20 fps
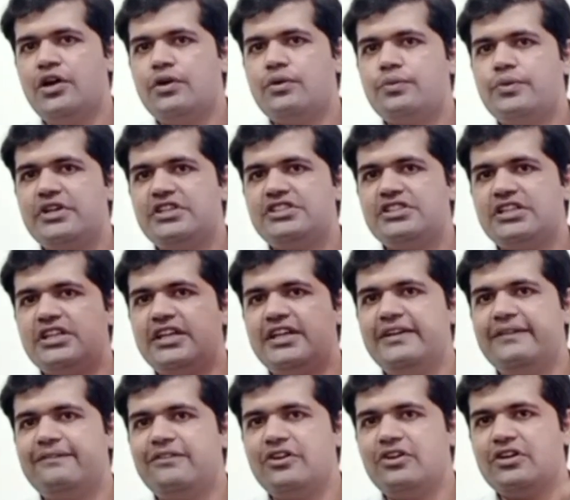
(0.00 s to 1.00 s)
which
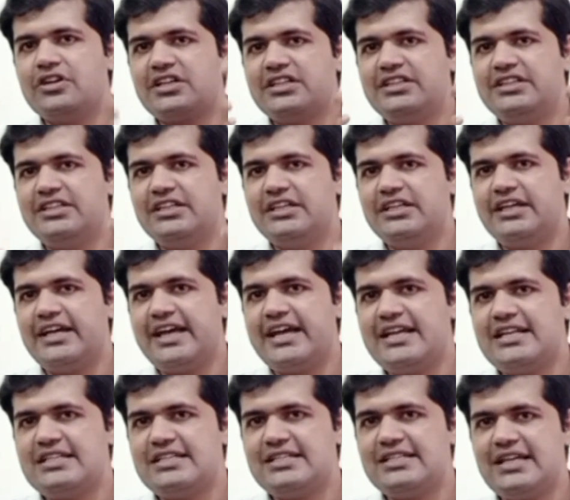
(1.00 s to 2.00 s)
evoke the
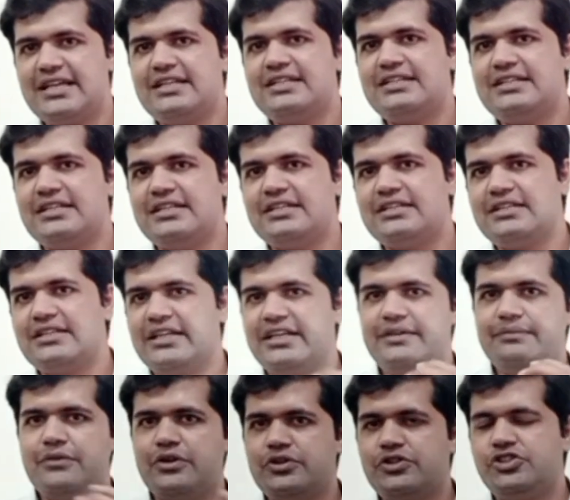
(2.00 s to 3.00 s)
intended
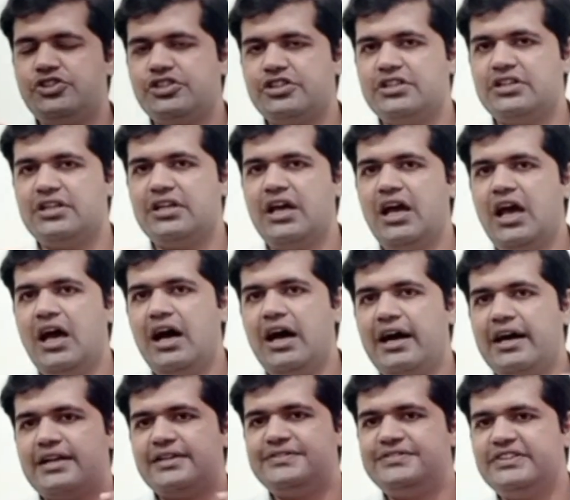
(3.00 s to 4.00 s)
emotion
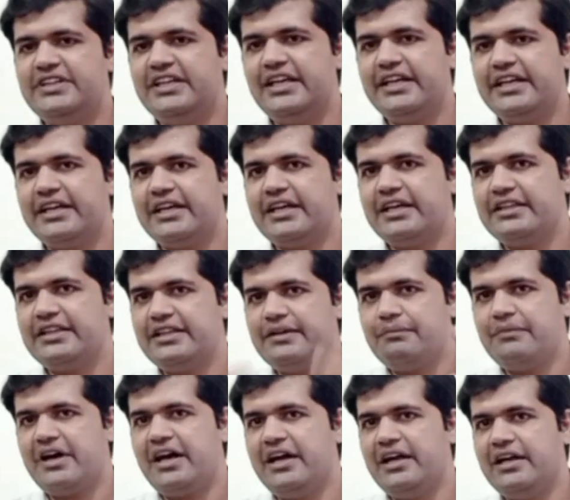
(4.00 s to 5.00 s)
or feeling in the
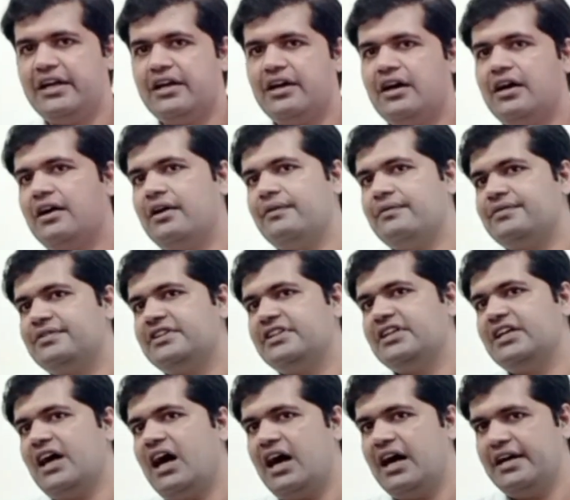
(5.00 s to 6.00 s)
mind of
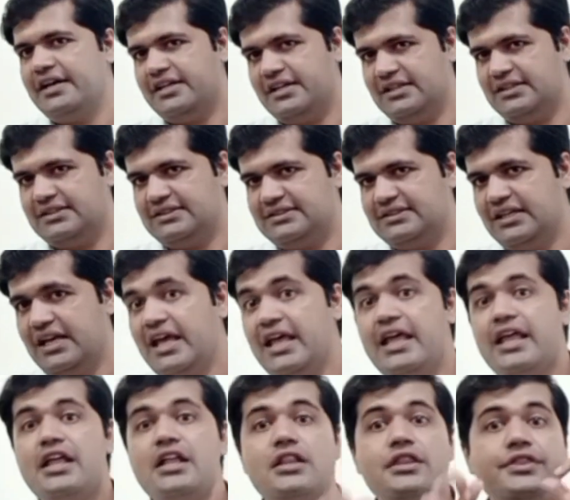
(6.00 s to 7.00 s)
the audience,
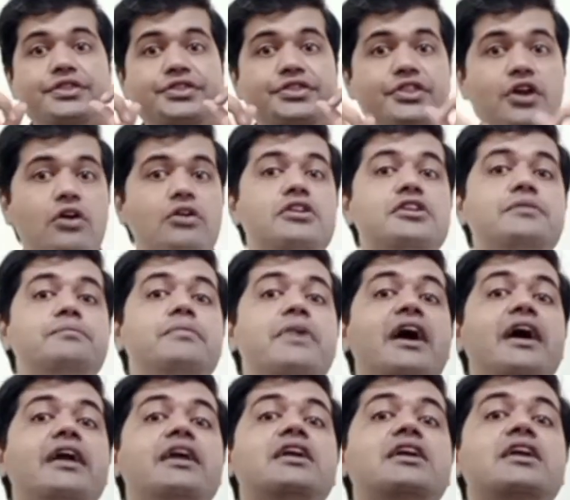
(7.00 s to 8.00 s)
not
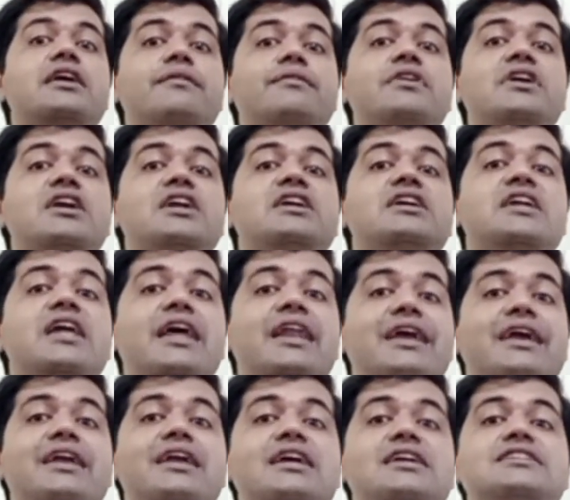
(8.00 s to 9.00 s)
by giving
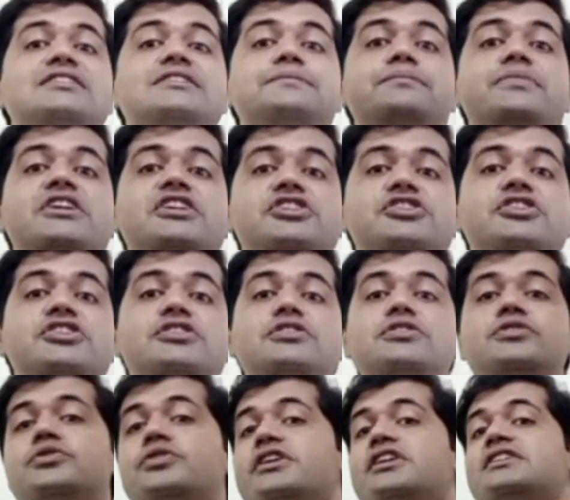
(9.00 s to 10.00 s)
direct
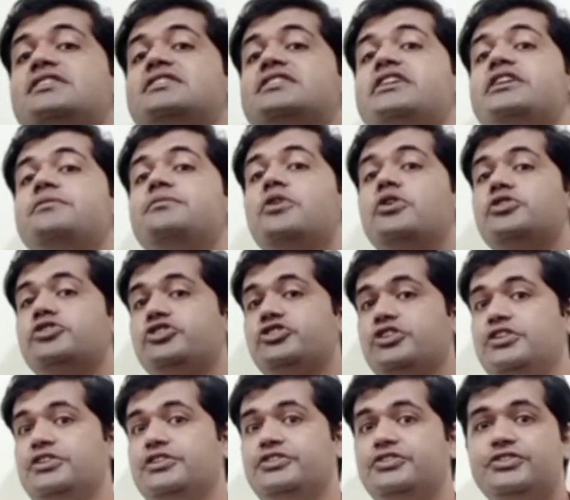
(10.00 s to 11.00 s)
expression to his
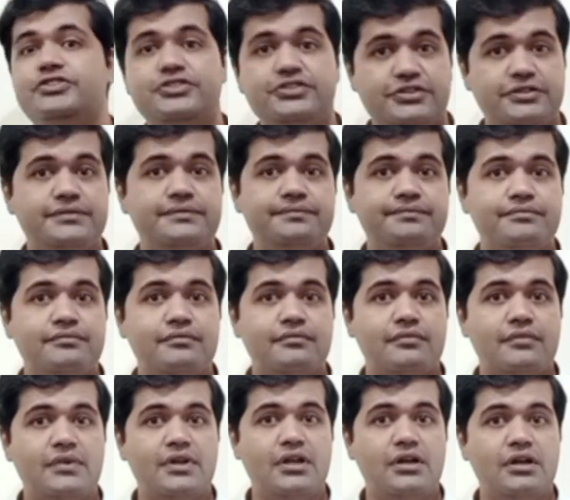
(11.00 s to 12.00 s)
emotions,
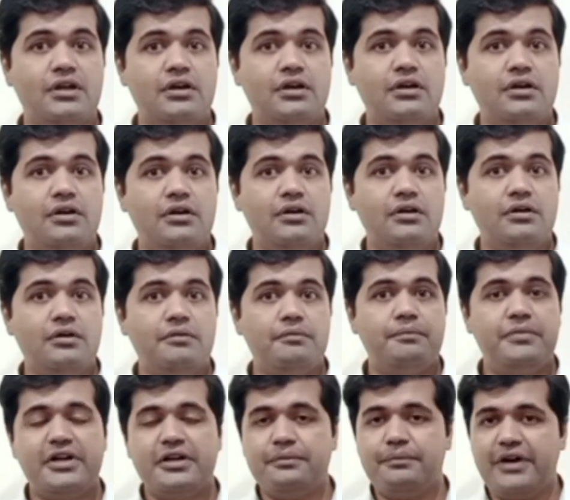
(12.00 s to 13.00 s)

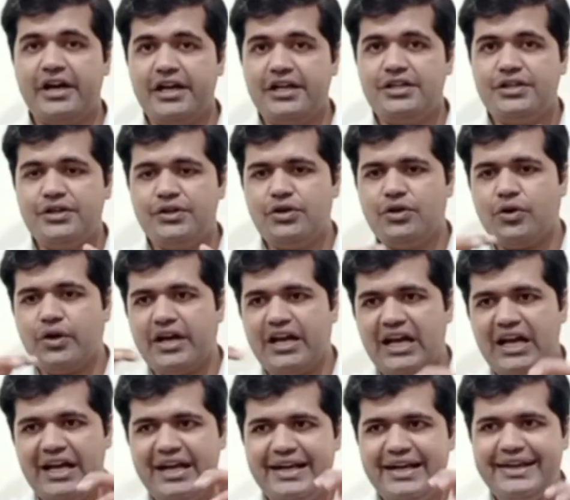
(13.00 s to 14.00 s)
but by, you know,
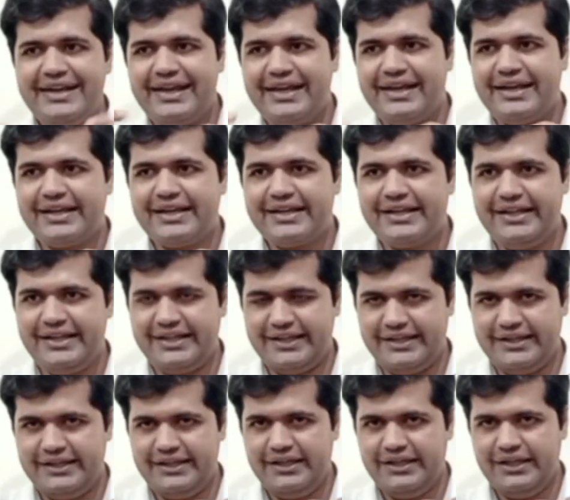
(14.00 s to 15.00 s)

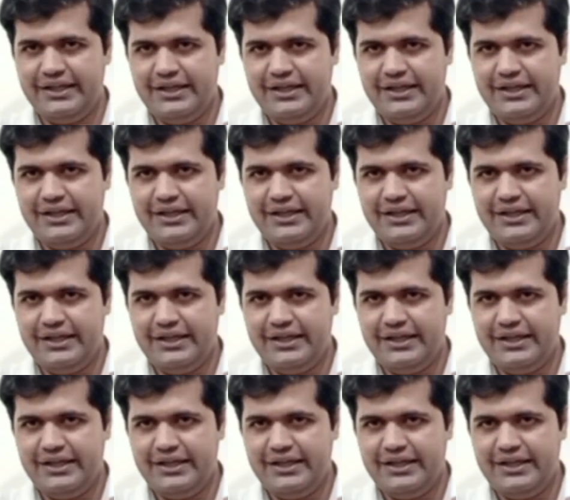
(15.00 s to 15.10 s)
indirectly